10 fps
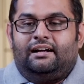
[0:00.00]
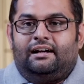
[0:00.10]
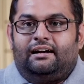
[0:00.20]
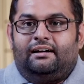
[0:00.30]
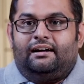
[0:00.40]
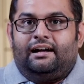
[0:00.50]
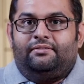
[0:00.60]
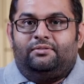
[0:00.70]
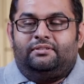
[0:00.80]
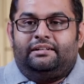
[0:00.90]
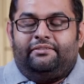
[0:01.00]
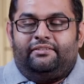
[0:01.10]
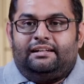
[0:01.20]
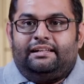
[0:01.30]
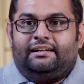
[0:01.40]
I would
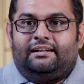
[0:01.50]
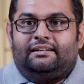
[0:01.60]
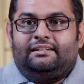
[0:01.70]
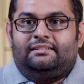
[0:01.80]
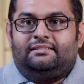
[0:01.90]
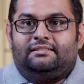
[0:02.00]
definitely encourage